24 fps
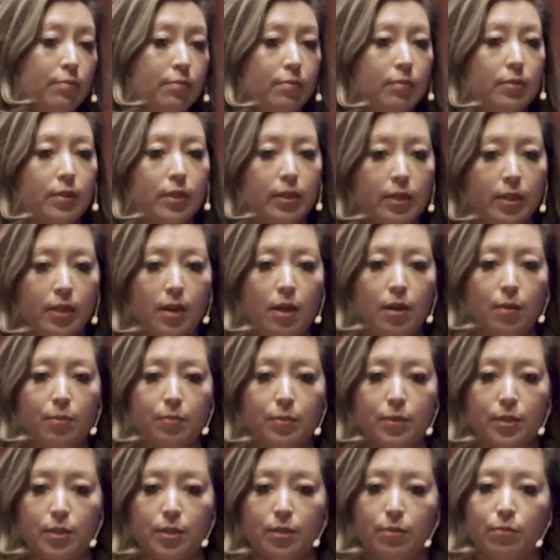that
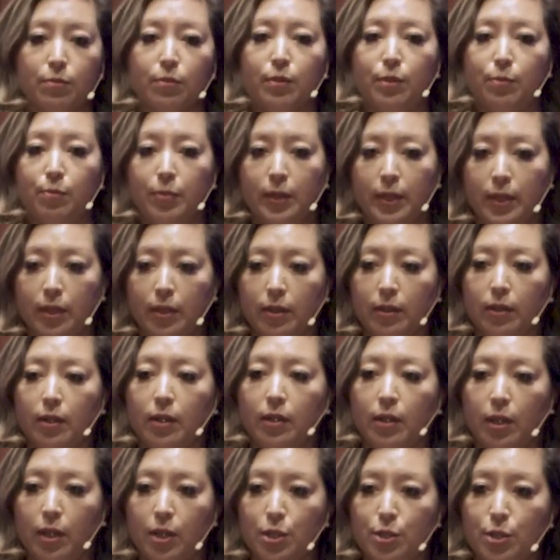comes with being an
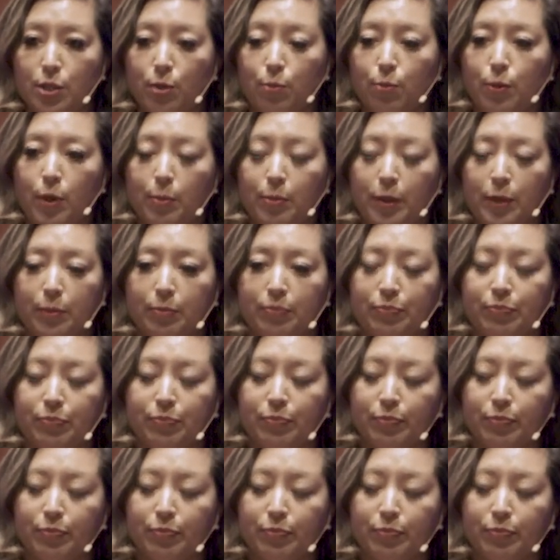Asian woman.